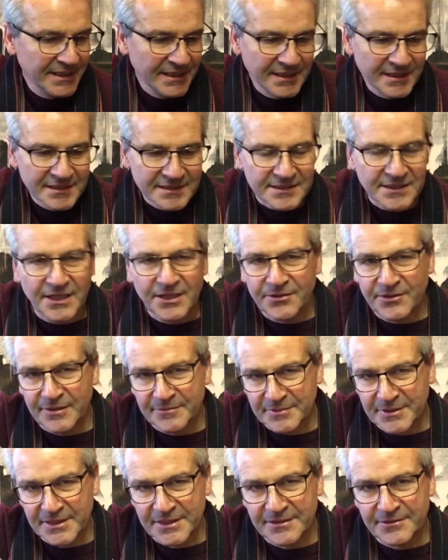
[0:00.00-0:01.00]
So I'm
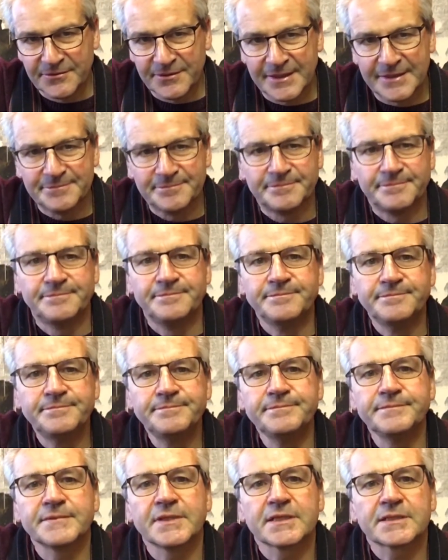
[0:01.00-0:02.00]
going to
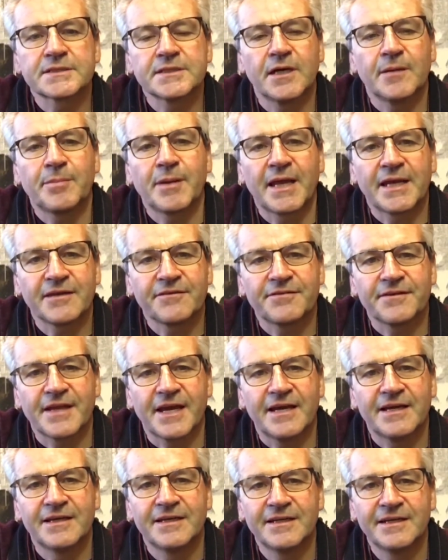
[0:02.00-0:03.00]
start planning for
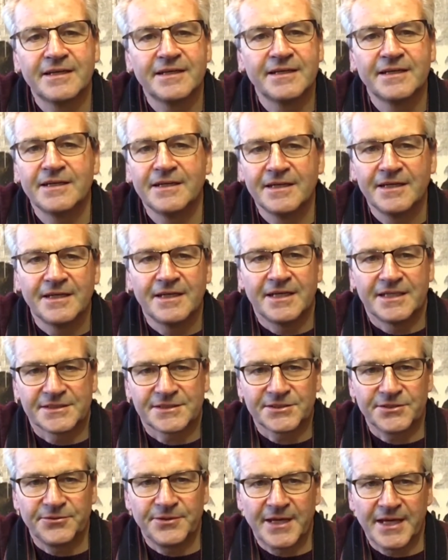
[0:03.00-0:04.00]
that as
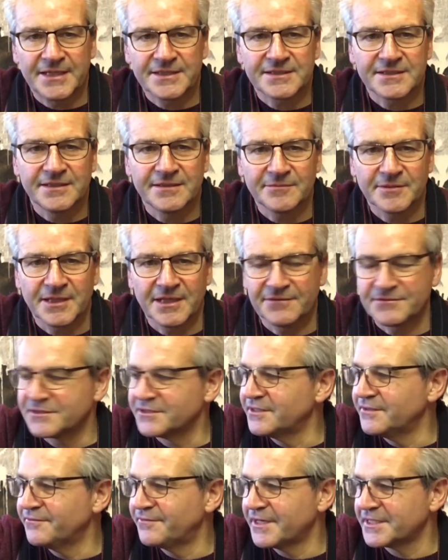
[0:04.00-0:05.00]
soon as. I'm going to have
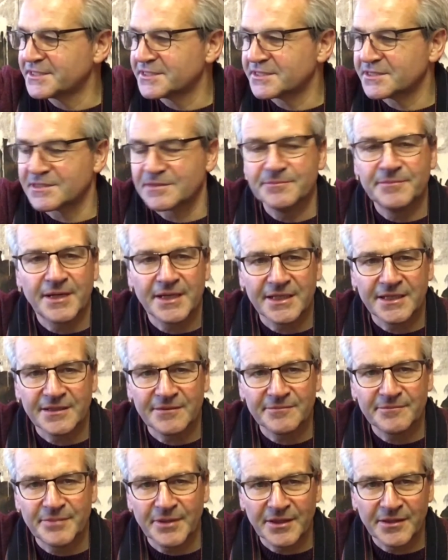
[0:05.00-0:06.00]
to invest some money
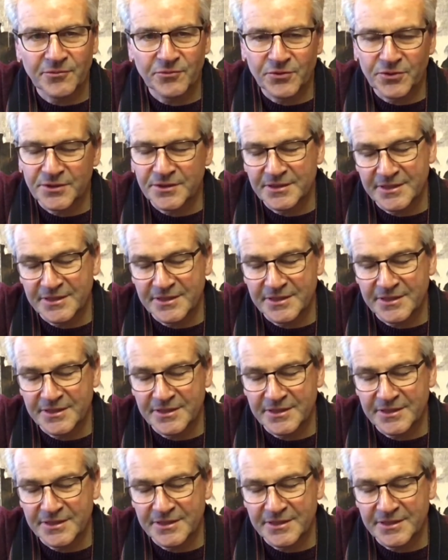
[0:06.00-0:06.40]
and buy the wood.